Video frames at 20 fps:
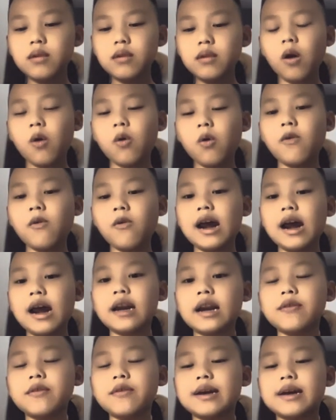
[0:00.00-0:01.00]
When
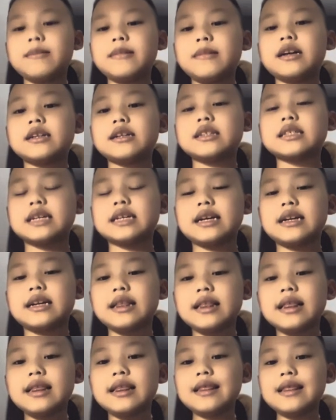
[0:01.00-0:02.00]
we burn the
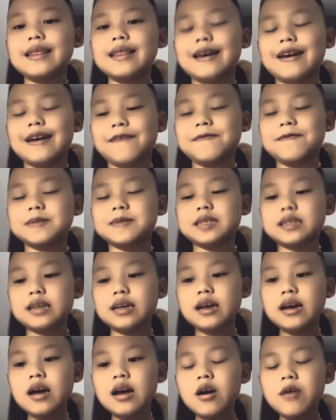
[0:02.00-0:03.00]
leaves,
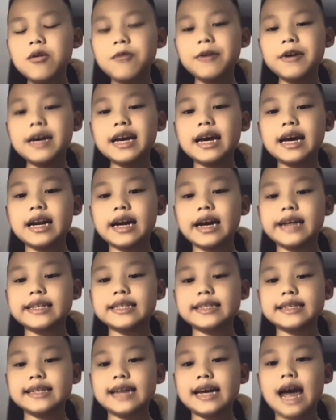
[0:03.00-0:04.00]
we can get the
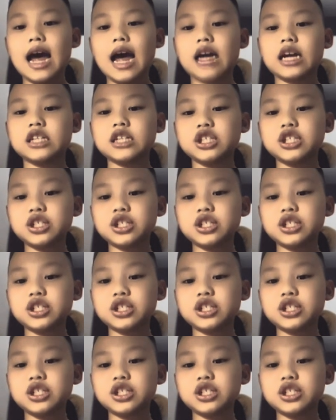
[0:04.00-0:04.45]
ash.